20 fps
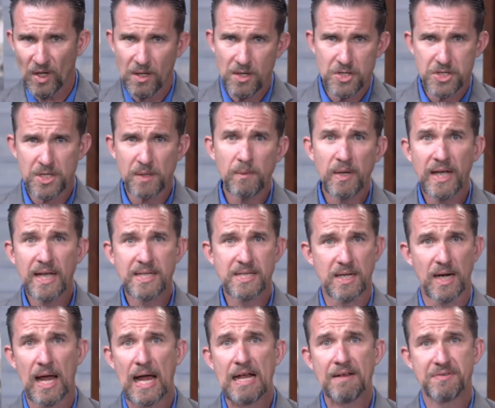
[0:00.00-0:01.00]
someone gets a
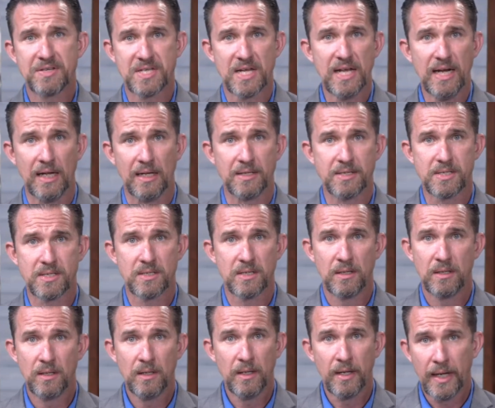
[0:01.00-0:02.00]
life sentence
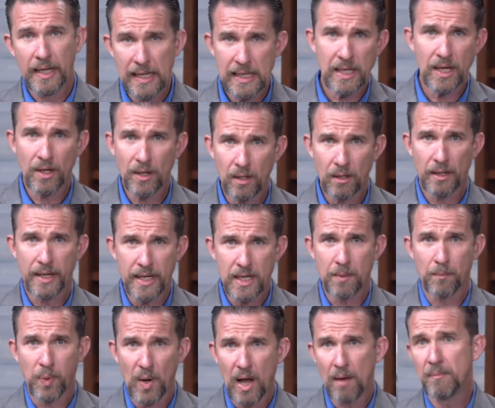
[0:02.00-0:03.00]
he can, he
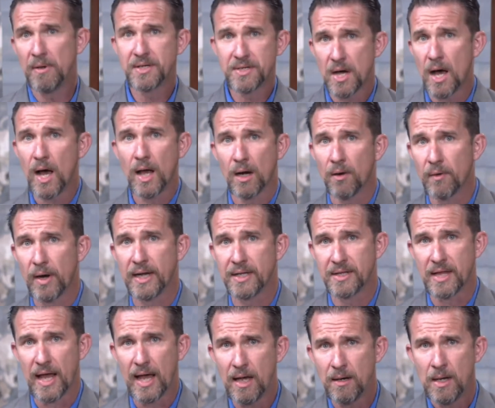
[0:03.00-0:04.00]
can probably tolerate
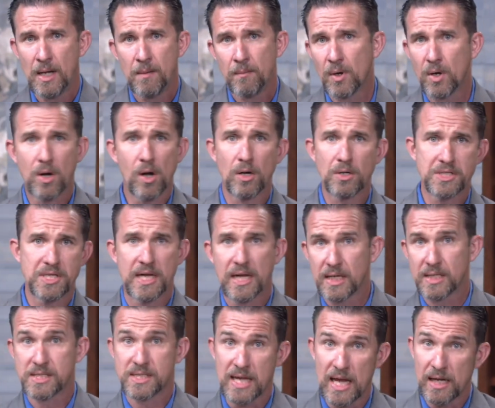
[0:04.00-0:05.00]
that because he
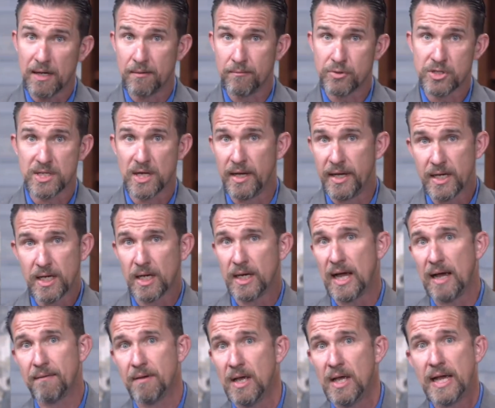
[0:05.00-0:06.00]
could say to himself, he could
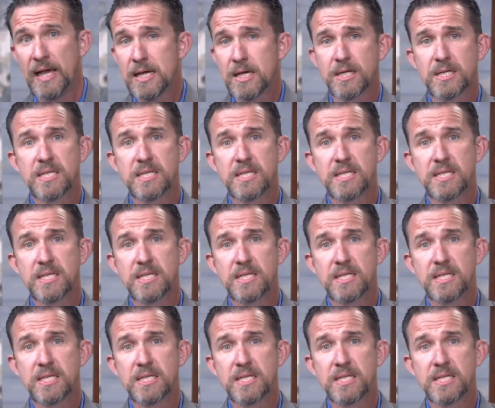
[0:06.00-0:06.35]
have, he could